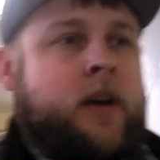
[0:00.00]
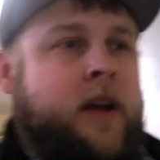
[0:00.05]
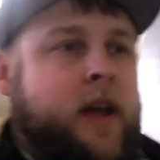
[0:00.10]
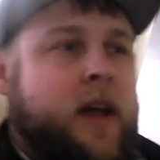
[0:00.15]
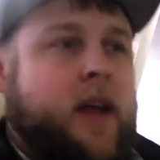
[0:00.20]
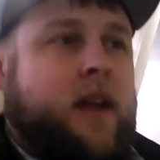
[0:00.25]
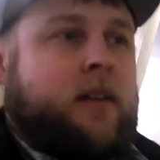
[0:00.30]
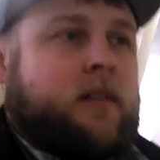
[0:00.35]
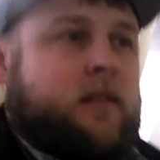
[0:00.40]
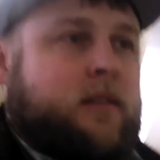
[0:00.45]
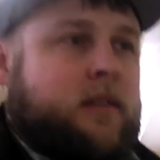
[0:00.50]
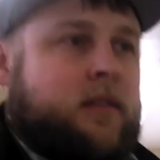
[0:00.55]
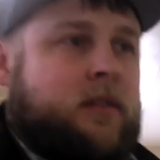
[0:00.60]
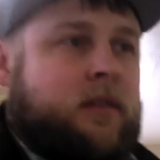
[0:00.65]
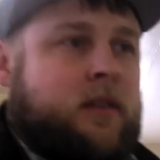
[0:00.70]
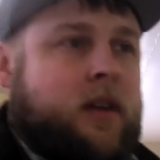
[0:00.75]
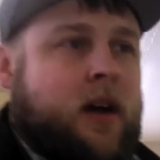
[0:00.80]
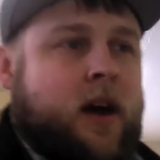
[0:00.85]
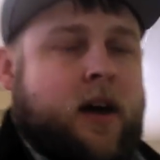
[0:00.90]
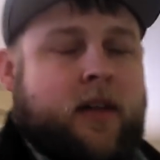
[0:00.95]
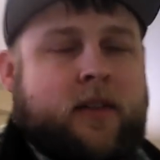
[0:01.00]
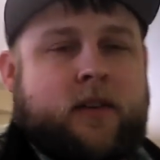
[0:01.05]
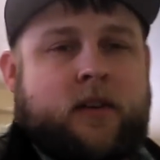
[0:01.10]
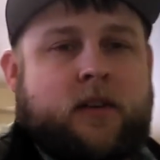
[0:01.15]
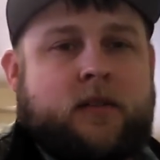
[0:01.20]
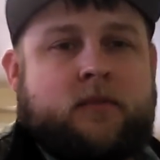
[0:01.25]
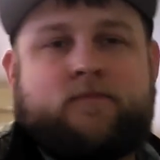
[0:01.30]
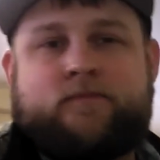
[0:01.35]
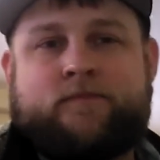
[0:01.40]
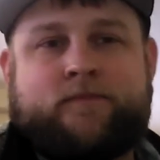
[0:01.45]
and
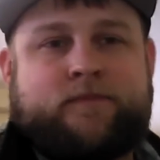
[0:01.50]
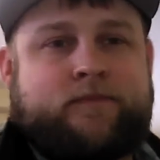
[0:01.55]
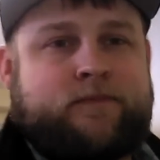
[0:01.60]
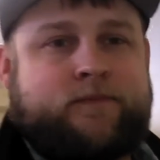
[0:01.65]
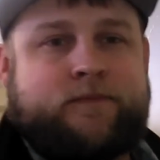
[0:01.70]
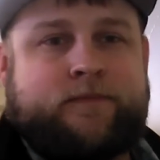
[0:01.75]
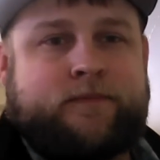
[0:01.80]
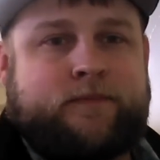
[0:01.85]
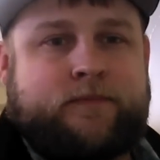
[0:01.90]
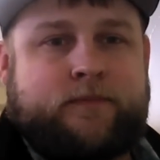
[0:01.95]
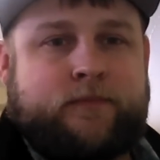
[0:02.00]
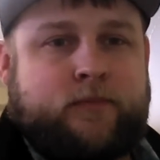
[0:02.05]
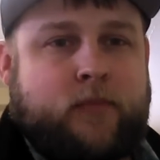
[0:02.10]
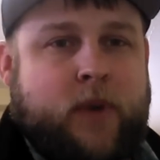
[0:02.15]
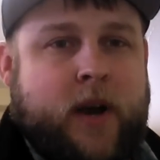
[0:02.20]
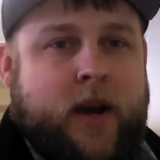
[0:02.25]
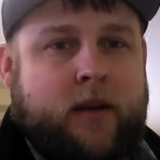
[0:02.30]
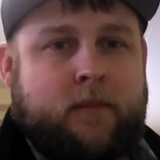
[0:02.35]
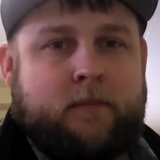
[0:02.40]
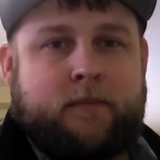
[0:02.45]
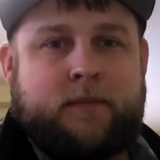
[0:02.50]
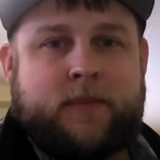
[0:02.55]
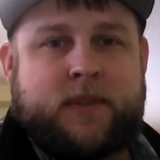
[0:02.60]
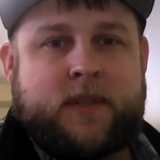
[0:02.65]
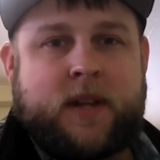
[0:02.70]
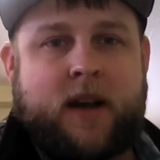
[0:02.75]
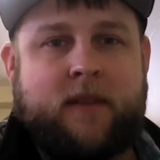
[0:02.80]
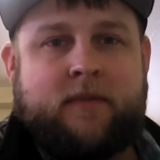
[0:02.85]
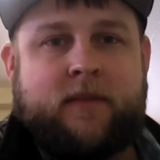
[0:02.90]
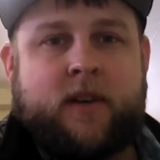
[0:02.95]
other random
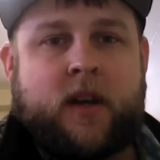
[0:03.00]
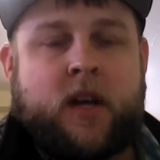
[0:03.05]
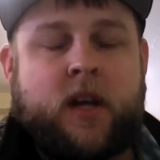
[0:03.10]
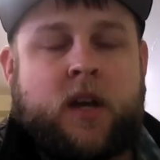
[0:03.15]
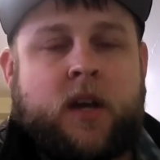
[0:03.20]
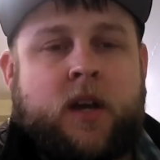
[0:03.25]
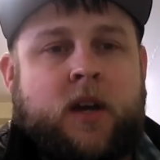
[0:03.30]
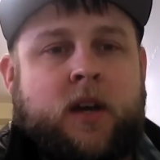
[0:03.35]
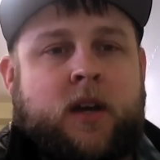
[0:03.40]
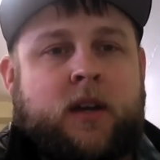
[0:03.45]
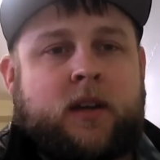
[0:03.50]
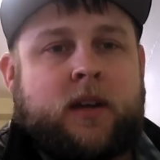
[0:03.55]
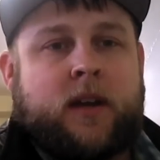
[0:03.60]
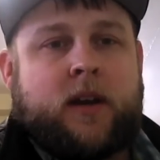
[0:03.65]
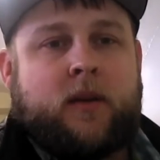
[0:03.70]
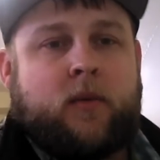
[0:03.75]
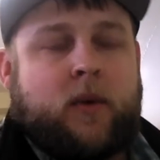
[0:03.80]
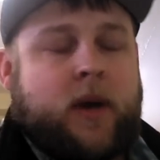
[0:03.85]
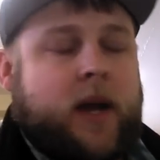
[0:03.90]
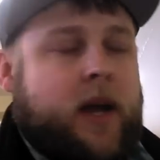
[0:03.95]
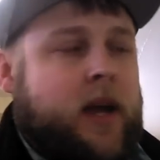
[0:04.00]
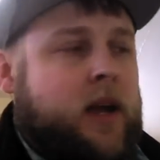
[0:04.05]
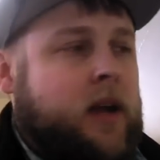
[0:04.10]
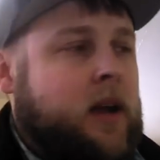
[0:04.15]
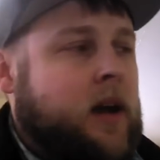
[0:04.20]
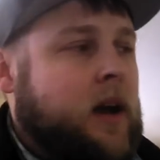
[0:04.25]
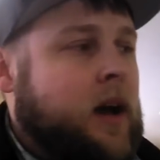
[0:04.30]
stuff kind of way.